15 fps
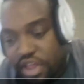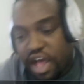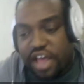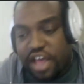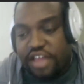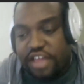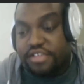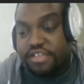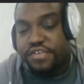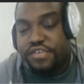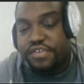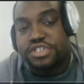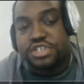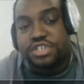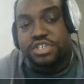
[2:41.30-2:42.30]
the future,
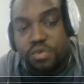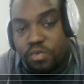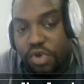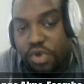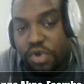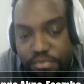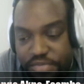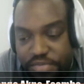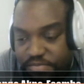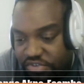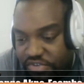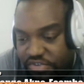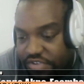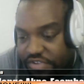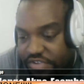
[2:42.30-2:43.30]
we'll just
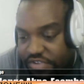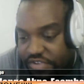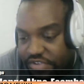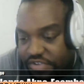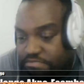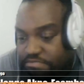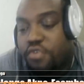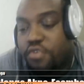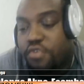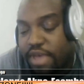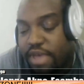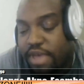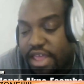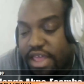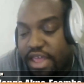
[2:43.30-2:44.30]
post this format
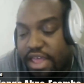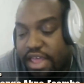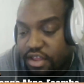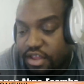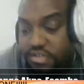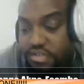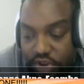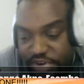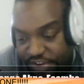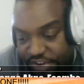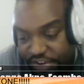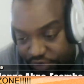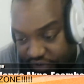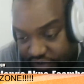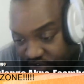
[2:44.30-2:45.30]
to anybody who's
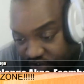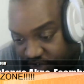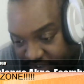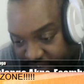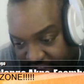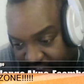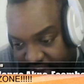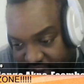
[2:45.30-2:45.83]
interested mm-hmm.